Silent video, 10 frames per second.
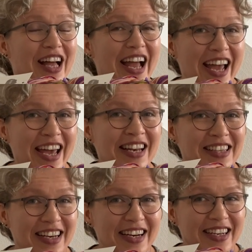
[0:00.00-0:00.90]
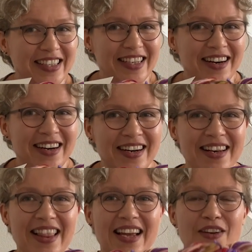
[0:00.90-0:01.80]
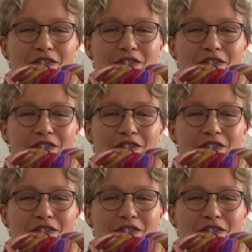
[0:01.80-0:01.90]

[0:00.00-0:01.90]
hand-dyed yarn that